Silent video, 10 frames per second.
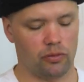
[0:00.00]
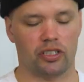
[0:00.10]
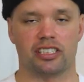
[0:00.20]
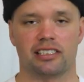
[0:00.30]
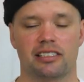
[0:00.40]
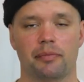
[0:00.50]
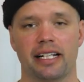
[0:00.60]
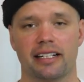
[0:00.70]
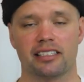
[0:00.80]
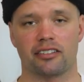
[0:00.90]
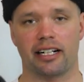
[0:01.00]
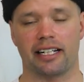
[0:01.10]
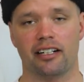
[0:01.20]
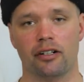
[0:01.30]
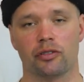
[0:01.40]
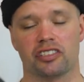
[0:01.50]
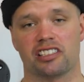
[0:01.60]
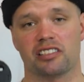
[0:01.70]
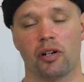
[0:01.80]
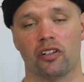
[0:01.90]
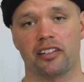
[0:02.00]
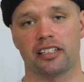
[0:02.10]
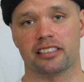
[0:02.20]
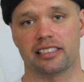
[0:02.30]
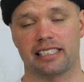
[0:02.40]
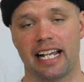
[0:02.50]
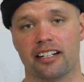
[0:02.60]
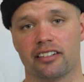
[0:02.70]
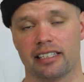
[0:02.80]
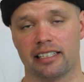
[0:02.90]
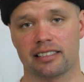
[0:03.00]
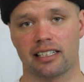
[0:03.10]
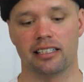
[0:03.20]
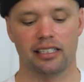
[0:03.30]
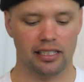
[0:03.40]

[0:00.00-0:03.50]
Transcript: which is this mini disc right here, which is smaller than your standard disc,